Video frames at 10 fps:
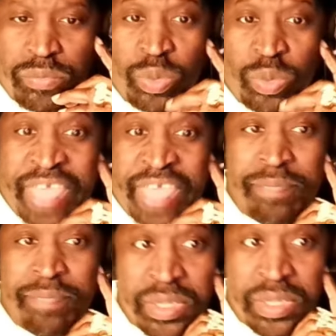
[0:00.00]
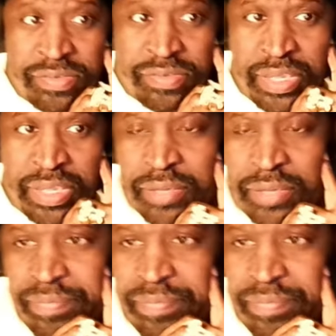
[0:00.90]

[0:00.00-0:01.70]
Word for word: with that being said,